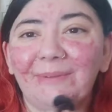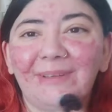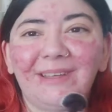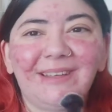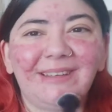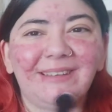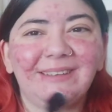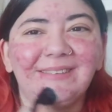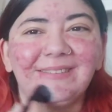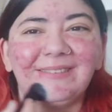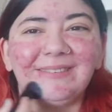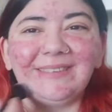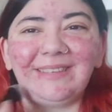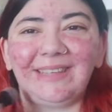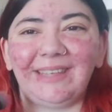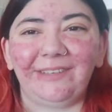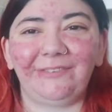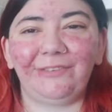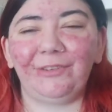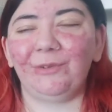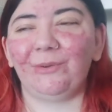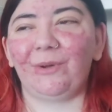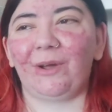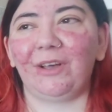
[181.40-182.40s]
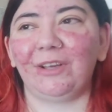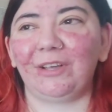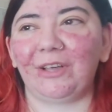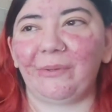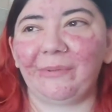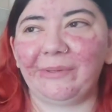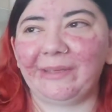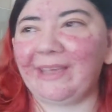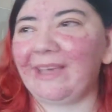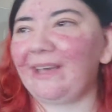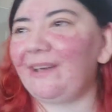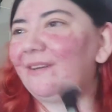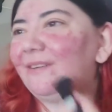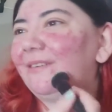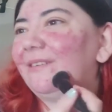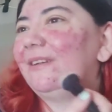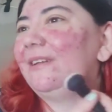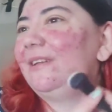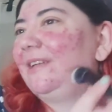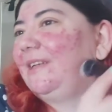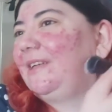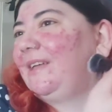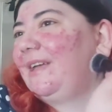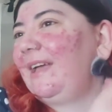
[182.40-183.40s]
but if you are going out
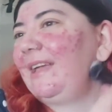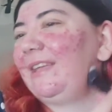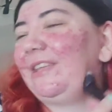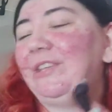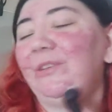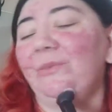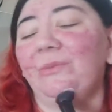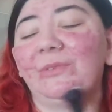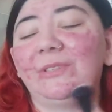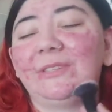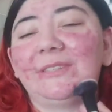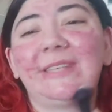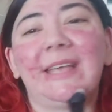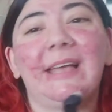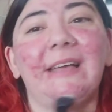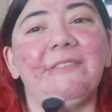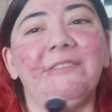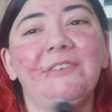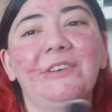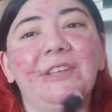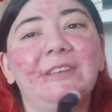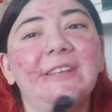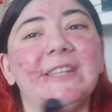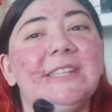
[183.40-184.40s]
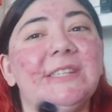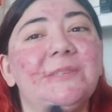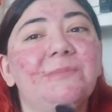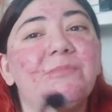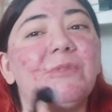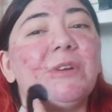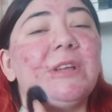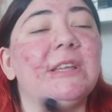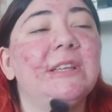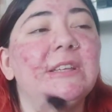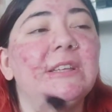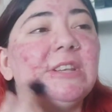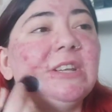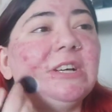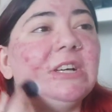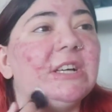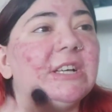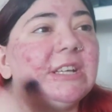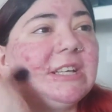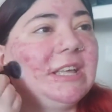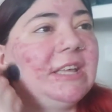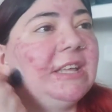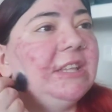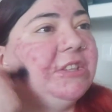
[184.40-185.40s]
and you want to have a nice spring
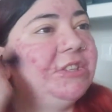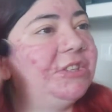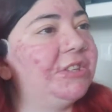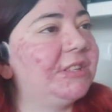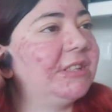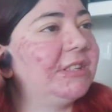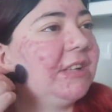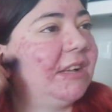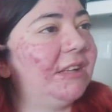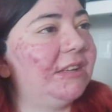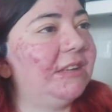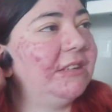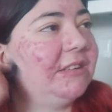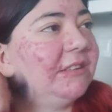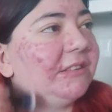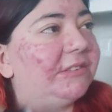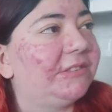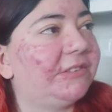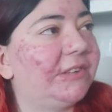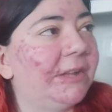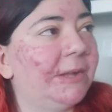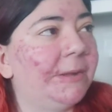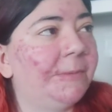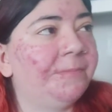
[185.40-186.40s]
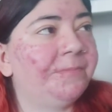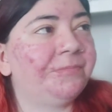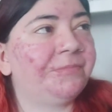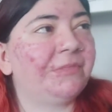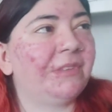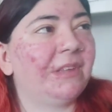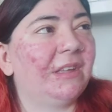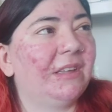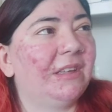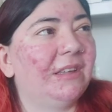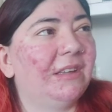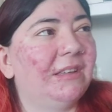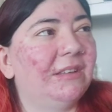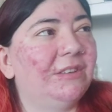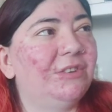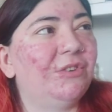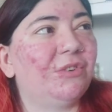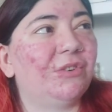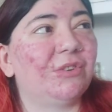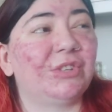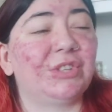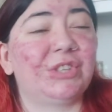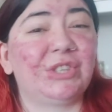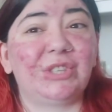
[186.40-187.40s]
look and just kind of
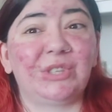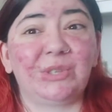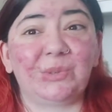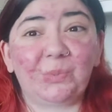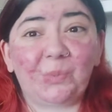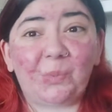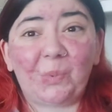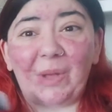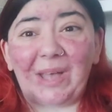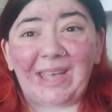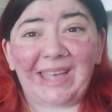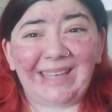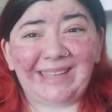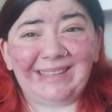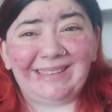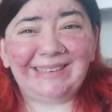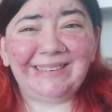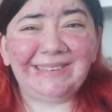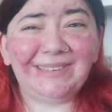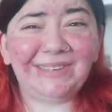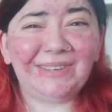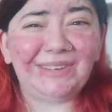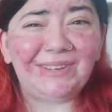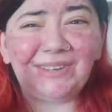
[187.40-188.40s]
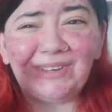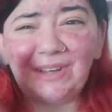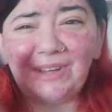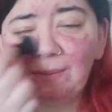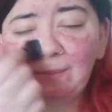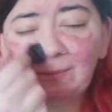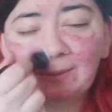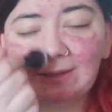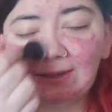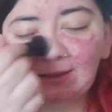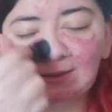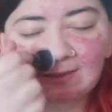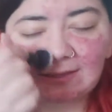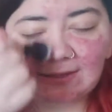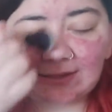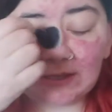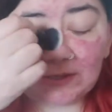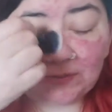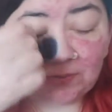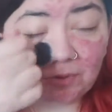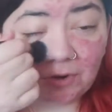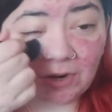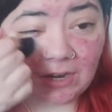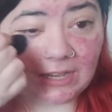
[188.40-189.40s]
not sweat a lot, I mean, this
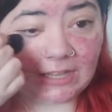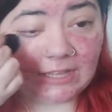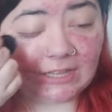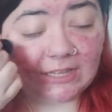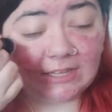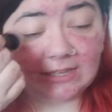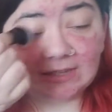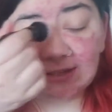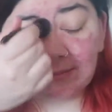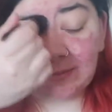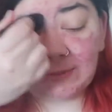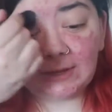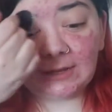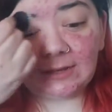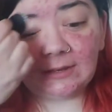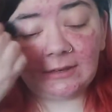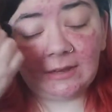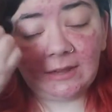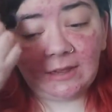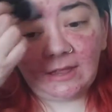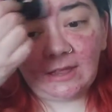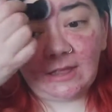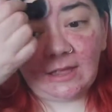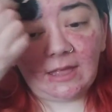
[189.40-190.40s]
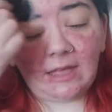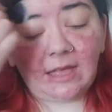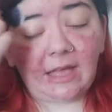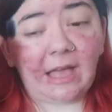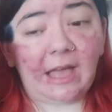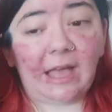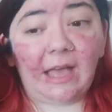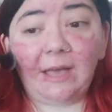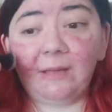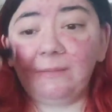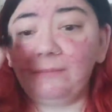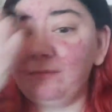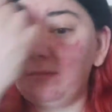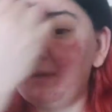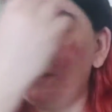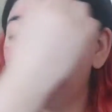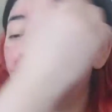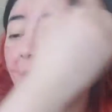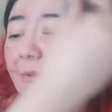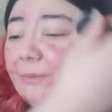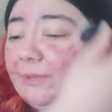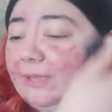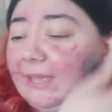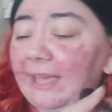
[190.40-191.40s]
is pretty good. I mean, I
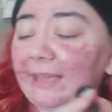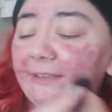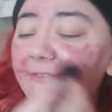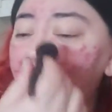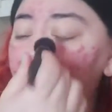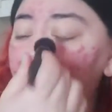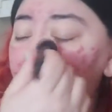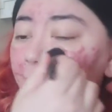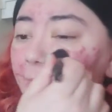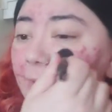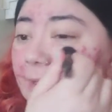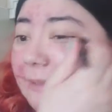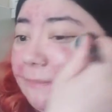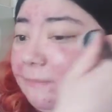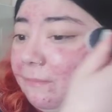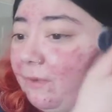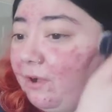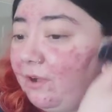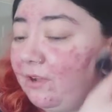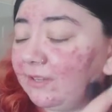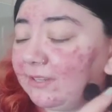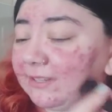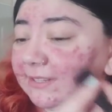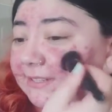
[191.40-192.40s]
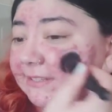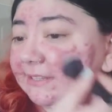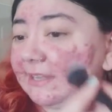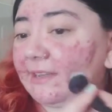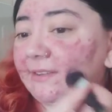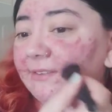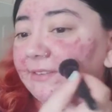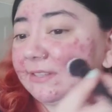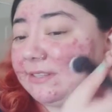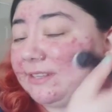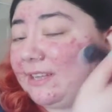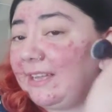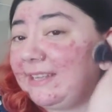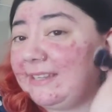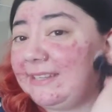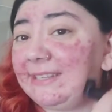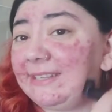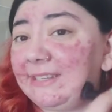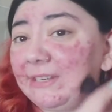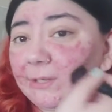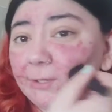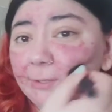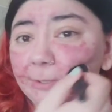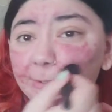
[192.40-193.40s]
know we have to wear masks outside
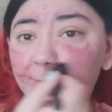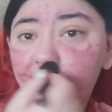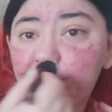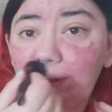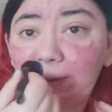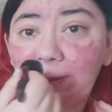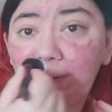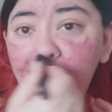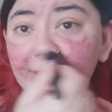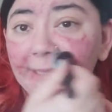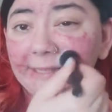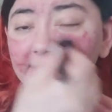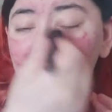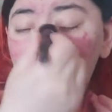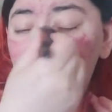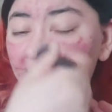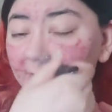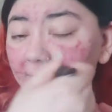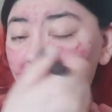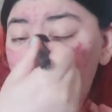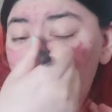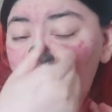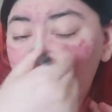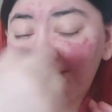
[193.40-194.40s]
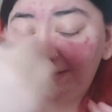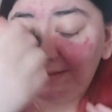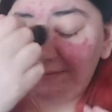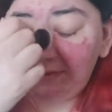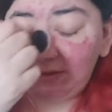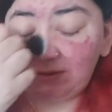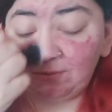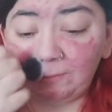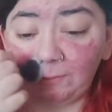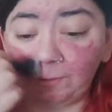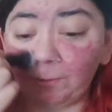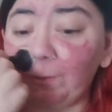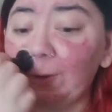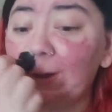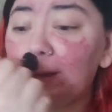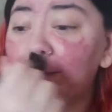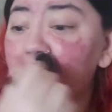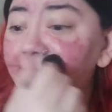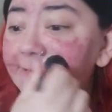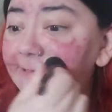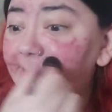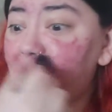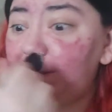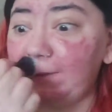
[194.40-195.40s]
still, so that's going to be something we all
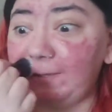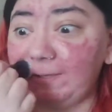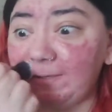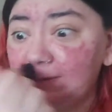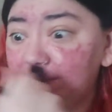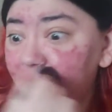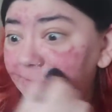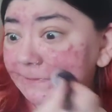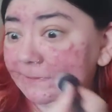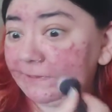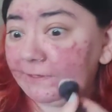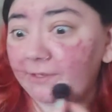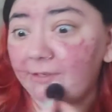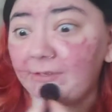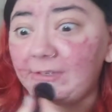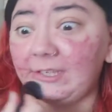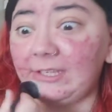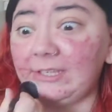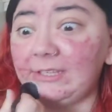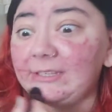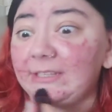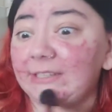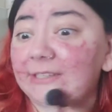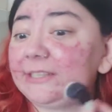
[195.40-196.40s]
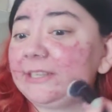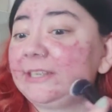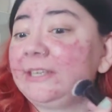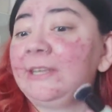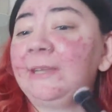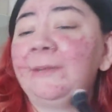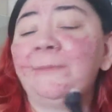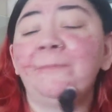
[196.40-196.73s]
have to get used to because